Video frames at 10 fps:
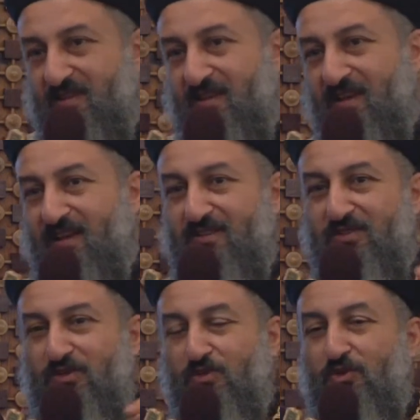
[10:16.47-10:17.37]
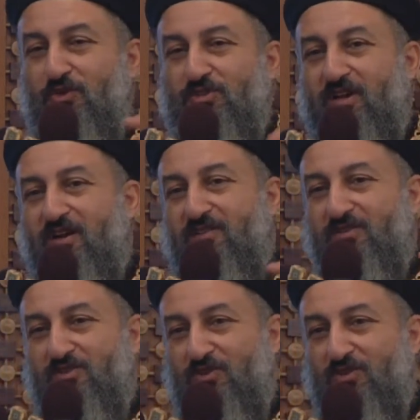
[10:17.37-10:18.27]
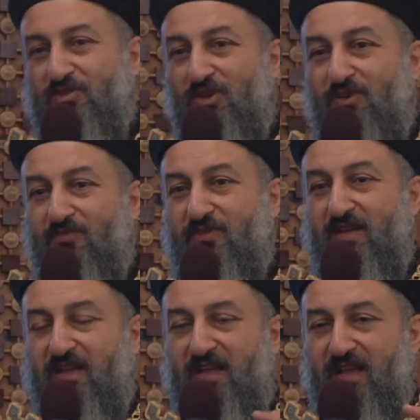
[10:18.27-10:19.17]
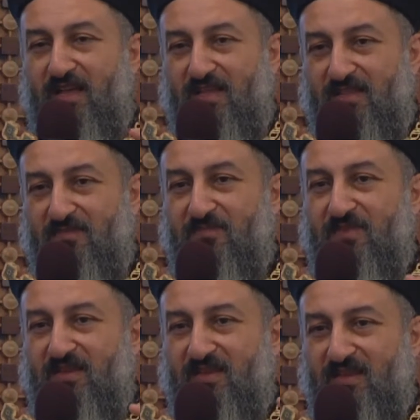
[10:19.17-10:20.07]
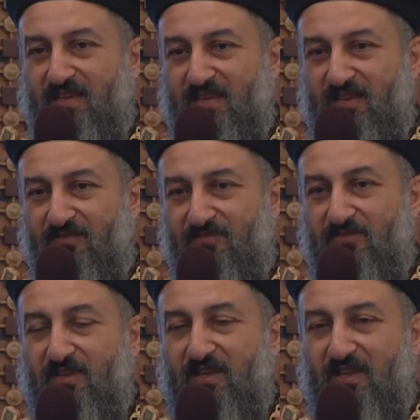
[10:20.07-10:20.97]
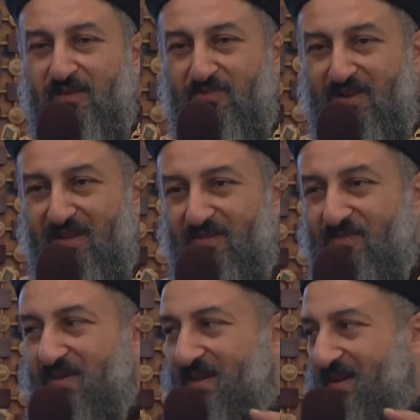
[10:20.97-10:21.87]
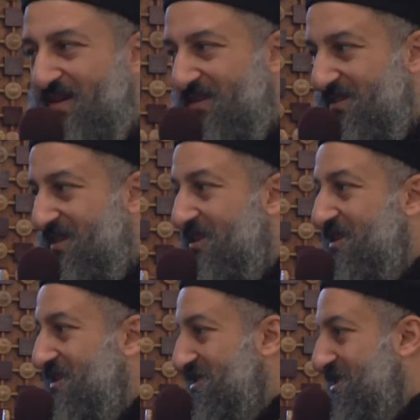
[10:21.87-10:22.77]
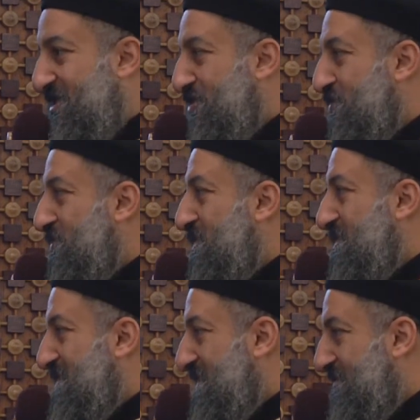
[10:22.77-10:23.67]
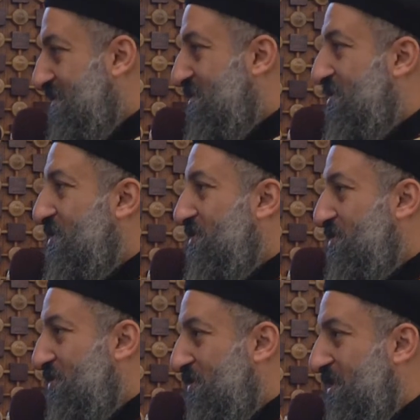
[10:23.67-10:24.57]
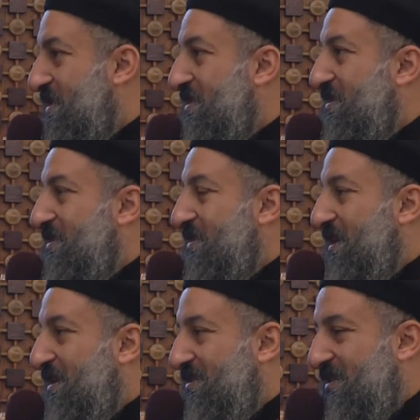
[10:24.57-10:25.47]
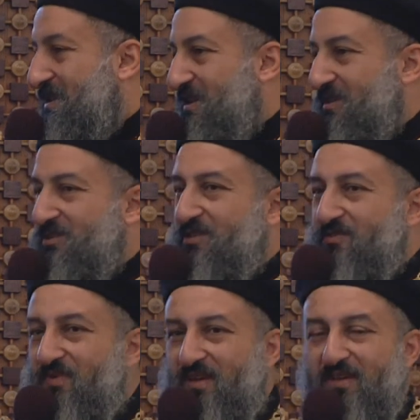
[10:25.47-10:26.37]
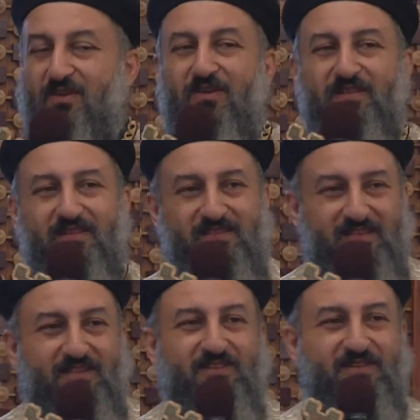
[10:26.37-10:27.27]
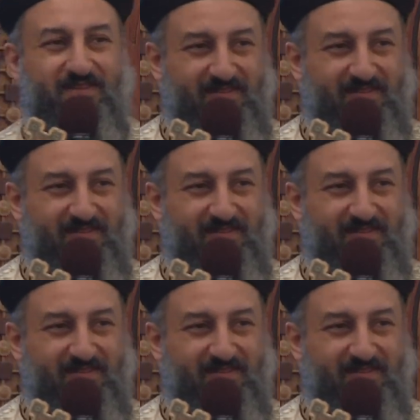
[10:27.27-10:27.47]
And those are the souls of Adam, Eve, Abraham, Isaac, Jacob, David, Noah, Isaiah, Jeremiah, etc.